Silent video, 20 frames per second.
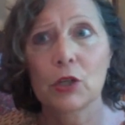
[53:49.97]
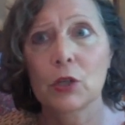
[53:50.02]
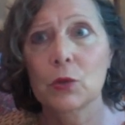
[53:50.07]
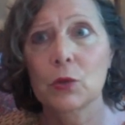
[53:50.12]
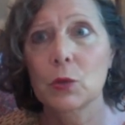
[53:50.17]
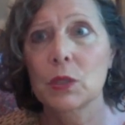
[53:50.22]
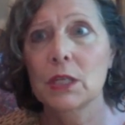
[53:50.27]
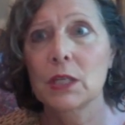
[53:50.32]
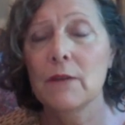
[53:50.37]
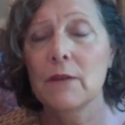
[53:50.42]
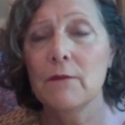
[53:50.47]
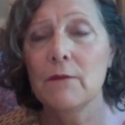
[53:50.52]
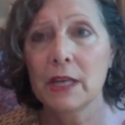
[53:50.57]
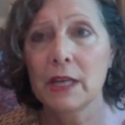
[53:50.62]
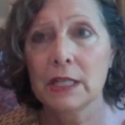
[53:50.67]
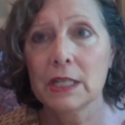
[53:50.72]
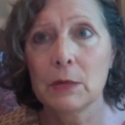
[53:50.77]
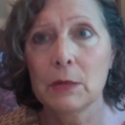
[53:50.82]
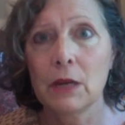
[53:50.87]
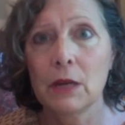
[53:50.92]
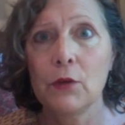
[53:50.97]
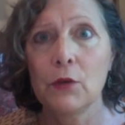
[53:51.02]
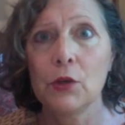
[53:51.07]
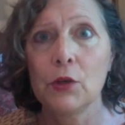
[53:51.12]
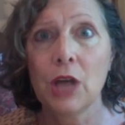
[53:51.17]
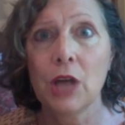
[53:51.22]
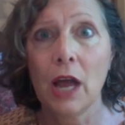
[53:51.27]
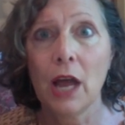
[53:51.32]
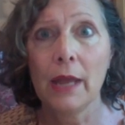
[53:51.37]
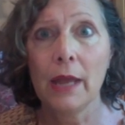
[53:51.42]
This was an investment of your
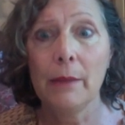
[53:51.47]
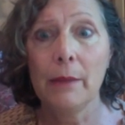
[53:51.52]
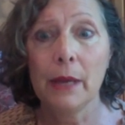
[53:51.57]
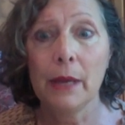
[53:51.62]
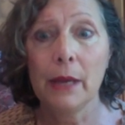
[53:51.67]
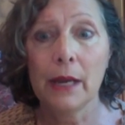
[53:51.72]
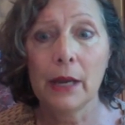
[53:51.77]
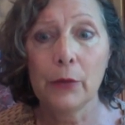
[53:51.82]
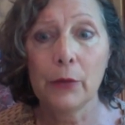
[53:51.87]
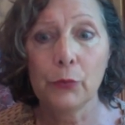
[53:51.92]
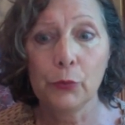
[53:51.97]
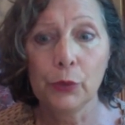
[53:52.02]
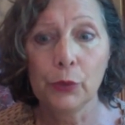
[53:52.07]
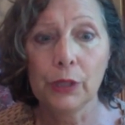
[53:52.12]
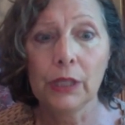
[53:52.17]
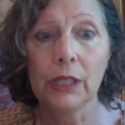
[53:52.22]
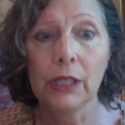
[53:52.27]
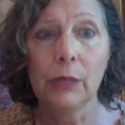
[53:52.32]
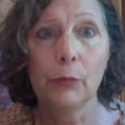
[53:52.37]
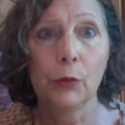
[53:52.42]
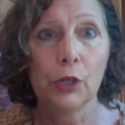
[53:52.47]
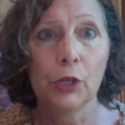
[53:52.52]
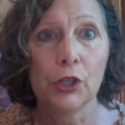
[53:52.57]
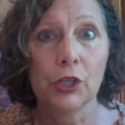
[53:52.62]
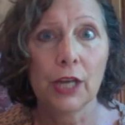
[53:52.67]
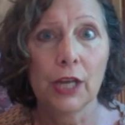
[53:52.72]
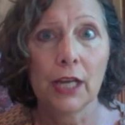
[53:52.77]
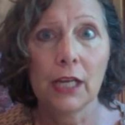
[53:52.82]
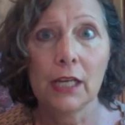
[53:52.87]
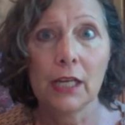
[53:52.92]
time, and I really
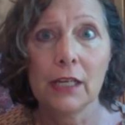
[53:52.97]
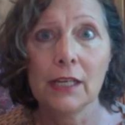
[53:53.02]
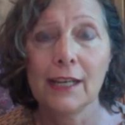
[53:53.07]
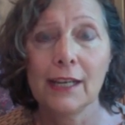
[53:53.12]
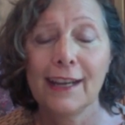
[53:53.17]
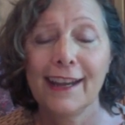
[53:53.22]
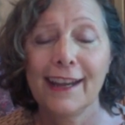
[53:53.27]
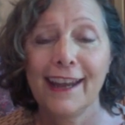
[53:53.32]
appreciate it.